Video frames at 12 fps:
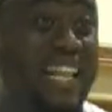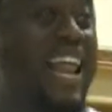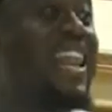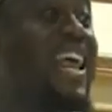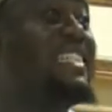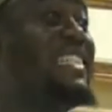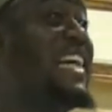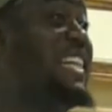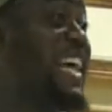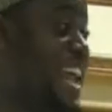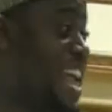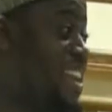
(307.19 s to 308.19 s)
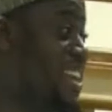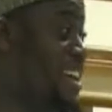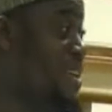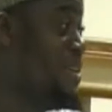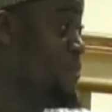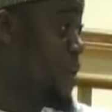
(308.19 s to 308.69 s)
Allah sent the rain.
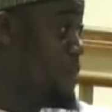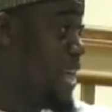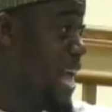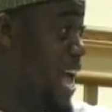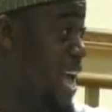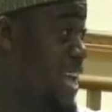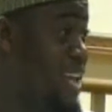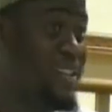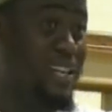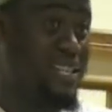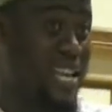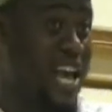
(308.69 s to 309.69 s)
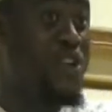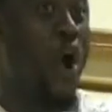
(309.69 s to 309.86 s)
From there, they say, your